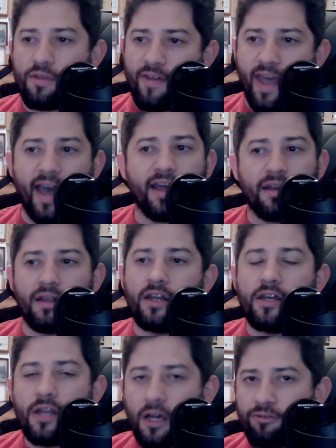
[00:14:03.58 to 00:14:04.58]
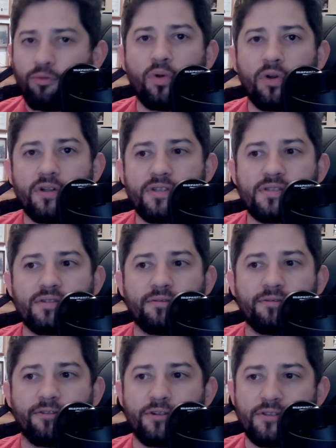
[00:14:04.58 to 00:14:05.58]
had enough wars
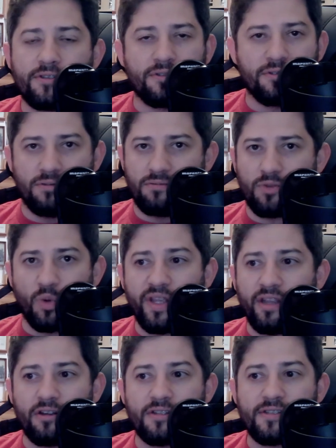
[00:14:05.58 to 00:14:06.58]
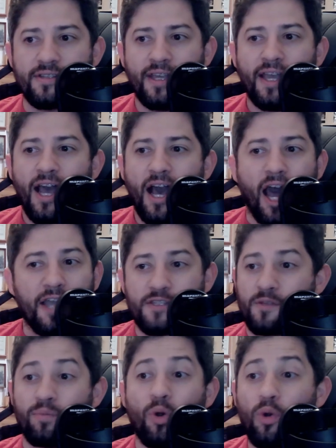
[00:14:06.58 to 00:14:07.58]
for twenty years. I
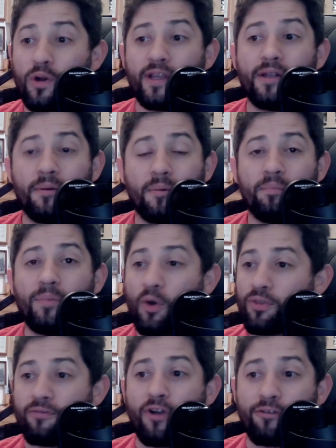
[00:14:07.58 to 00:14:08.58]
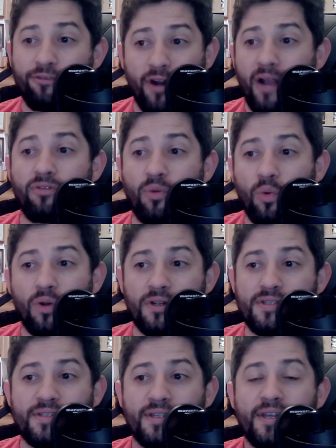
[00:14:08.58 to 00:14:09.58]
supported both of our forever
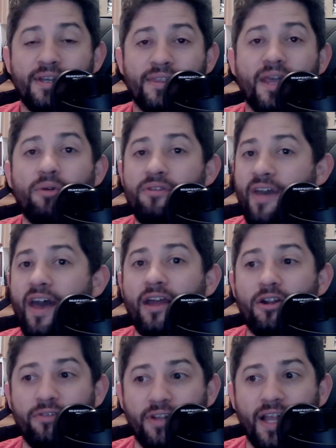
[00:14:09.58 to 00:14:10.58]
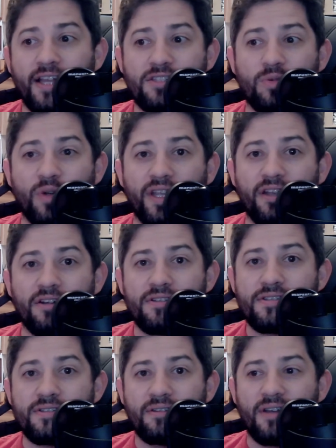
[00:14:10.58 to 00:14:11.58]
wars that we've had over the last twenty
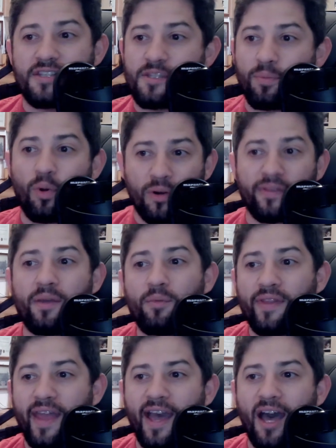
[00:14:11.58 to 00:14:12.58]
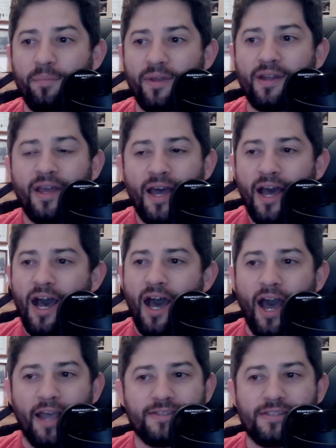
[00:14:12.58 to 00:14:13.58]
years. I supported them when they happened.
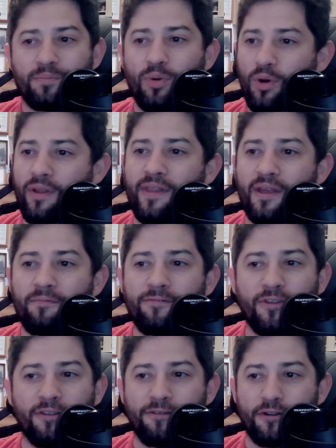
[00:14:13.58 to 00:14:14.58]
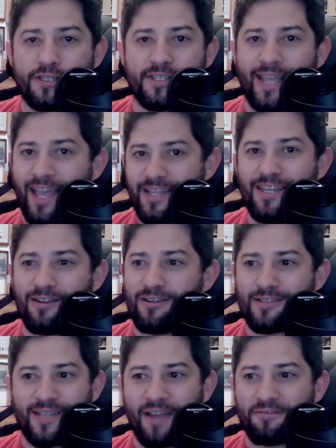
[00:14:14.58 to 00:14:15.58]
I supported them for the first ten
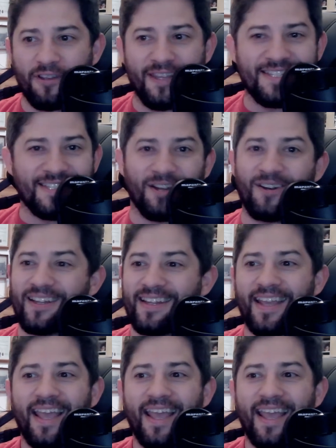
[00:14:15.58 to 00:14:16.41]
years after they started,